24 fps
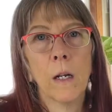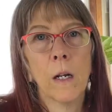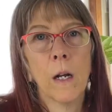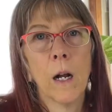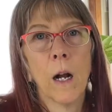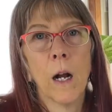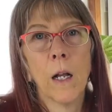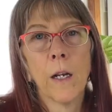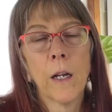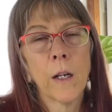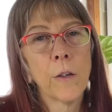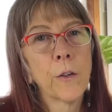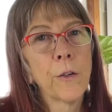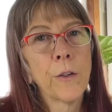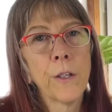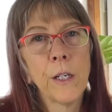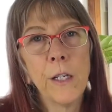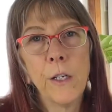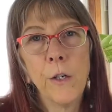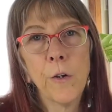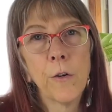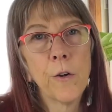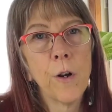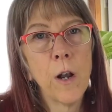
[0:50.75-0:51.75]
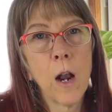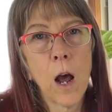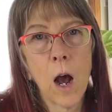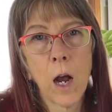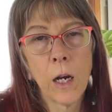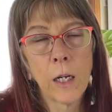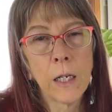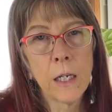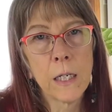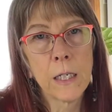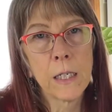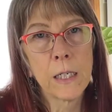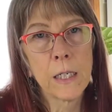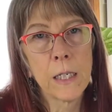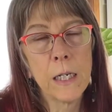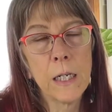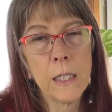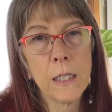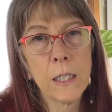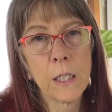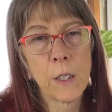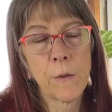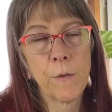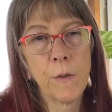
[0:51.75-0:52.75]
Another thing you're not going to see
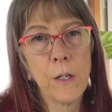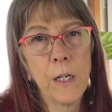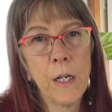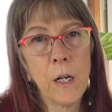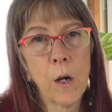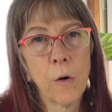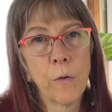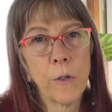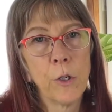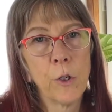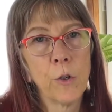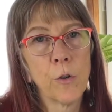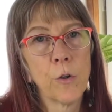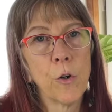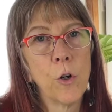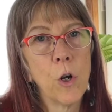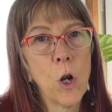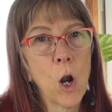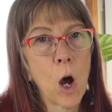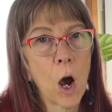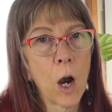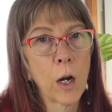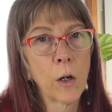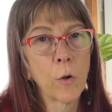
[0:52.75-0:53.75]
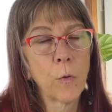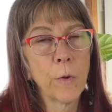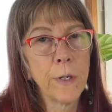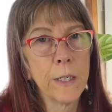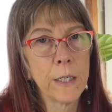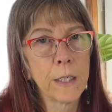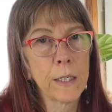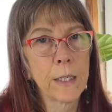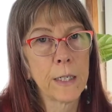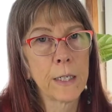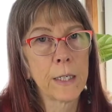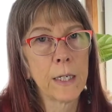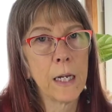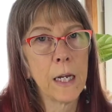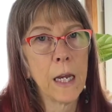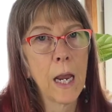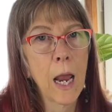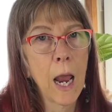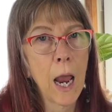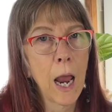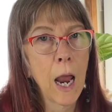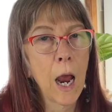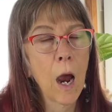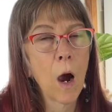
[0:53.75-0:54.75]
in this video is you're not going to see
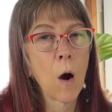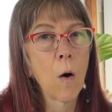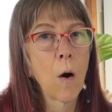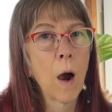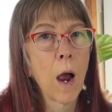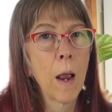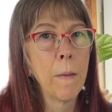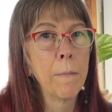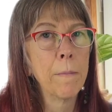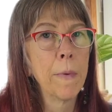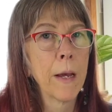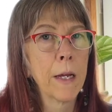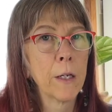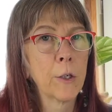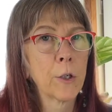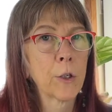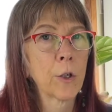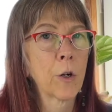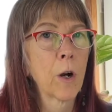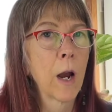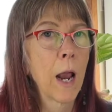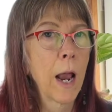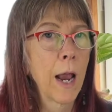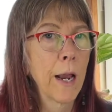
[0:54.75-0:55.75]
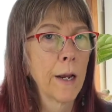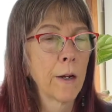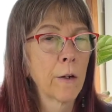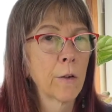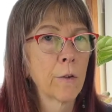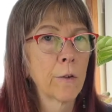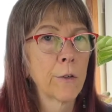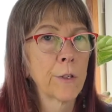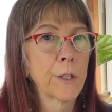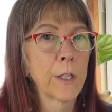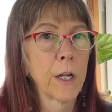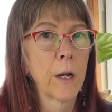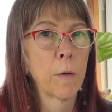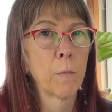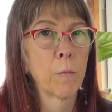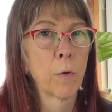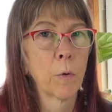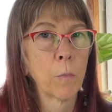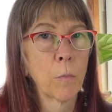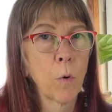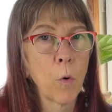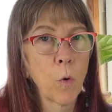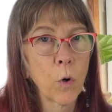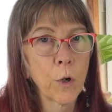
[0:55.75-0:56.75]
how I measure angles and
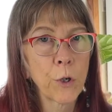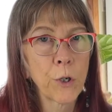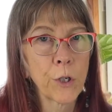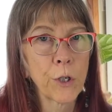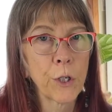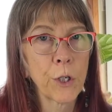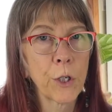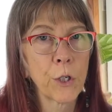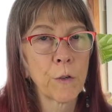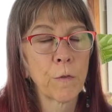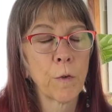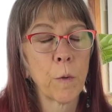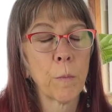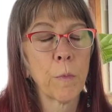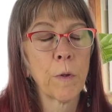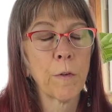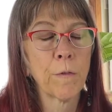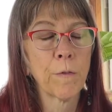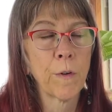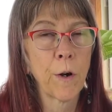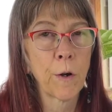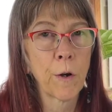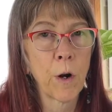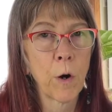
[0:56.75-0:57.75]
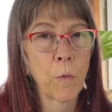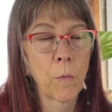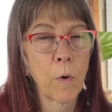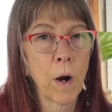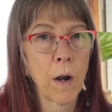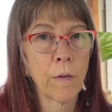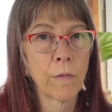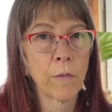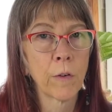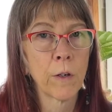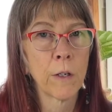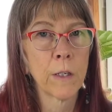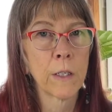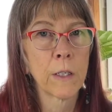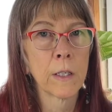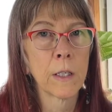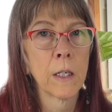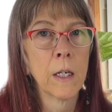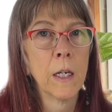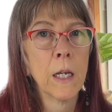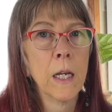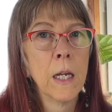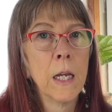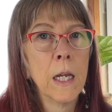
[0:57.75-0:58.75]
proportions from the photo reference
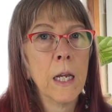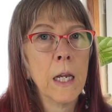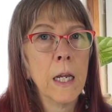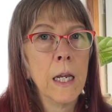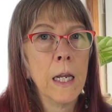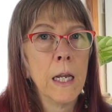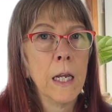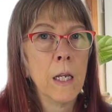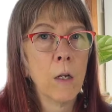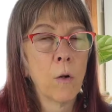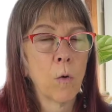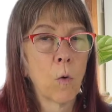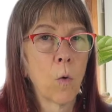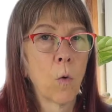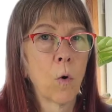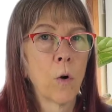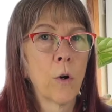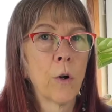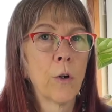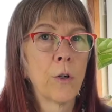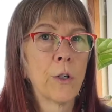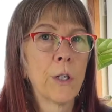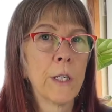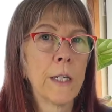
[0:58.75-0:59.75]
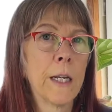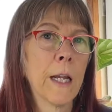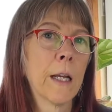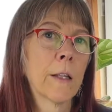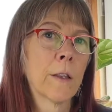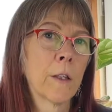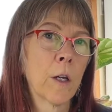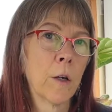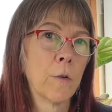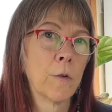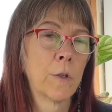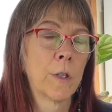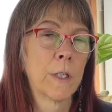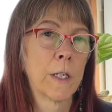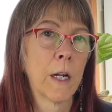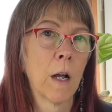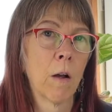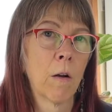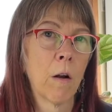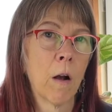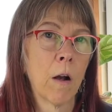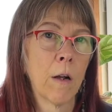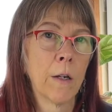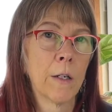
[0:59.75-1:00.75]
in order to get those
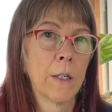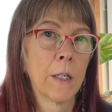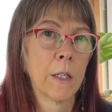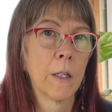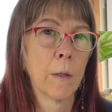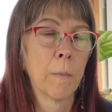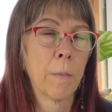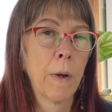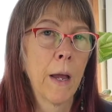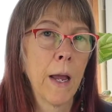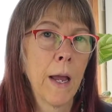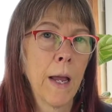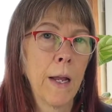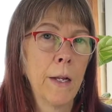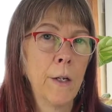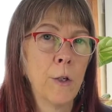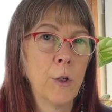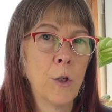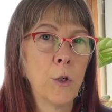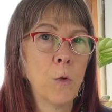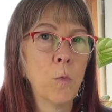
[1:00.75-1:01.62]
down onto the page.